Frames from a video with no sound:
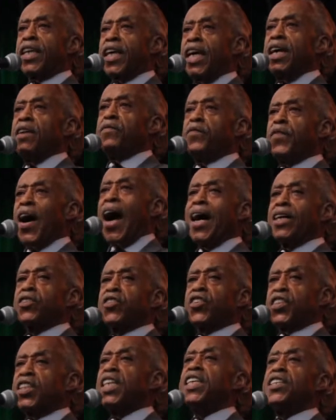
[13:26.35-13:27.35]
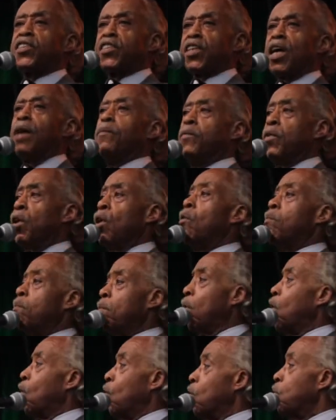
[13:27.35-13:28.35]
give our seats up no
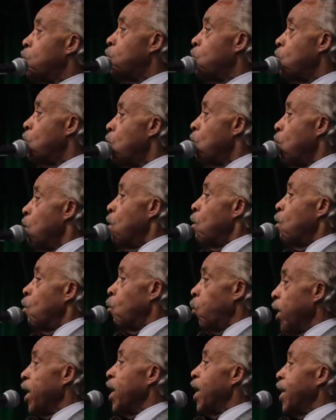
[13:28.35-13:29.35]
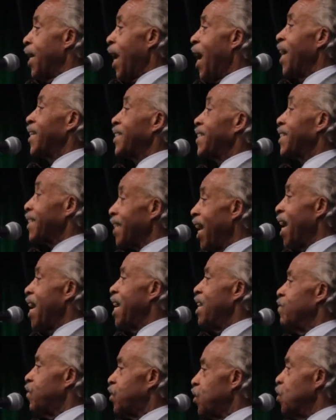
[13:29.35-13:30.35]
more. We are not
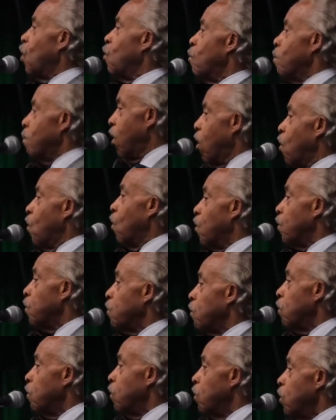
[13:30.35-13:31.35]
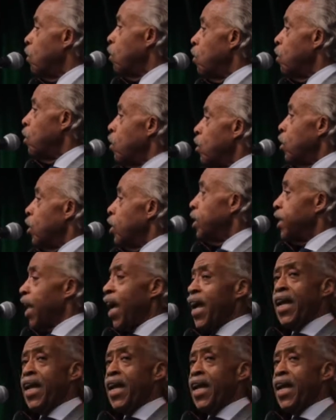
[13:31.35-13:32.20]
slaves no more. They